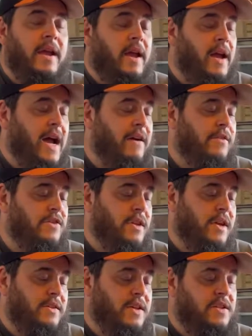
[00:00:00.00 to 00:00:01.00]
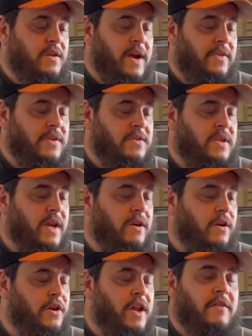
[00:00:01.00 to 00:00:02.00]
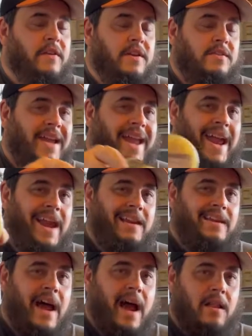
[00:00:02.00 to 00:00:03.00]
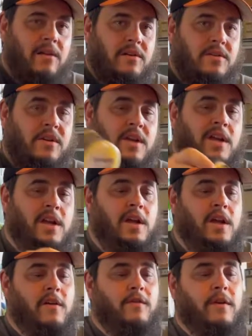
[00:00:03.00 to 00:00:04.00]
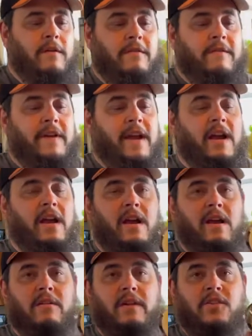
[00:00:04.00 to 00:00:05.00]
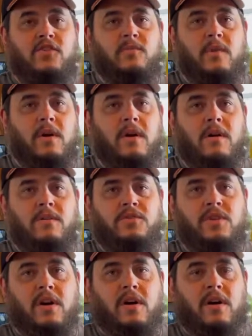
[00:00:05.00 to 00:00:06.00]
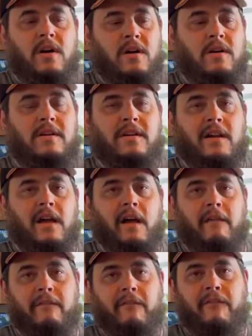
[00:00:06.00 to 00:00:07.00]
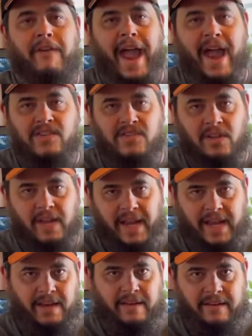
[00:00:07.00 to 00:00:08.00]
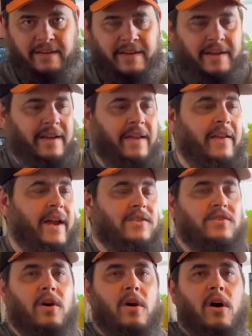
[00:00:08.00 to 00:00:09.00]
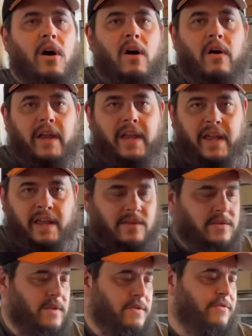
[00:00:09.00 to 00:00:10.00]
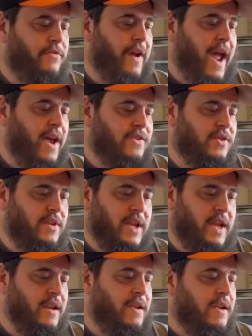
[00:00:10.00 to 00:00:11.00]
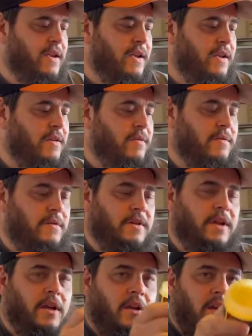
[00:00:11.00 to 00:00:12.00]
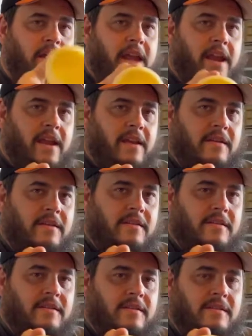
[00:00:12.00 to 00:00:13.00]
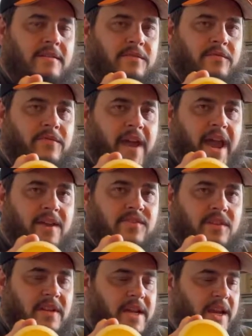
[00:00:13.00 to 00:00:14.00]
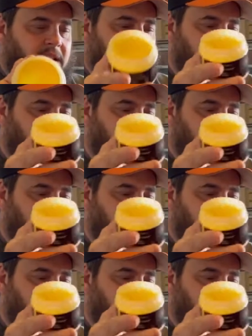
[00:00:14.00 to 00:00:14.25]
obviously, because I still got the sticker on the oven. It's $8 for a very small jar of Vaseline. That's all it is Vaseline. You look in it, it's Vaseline.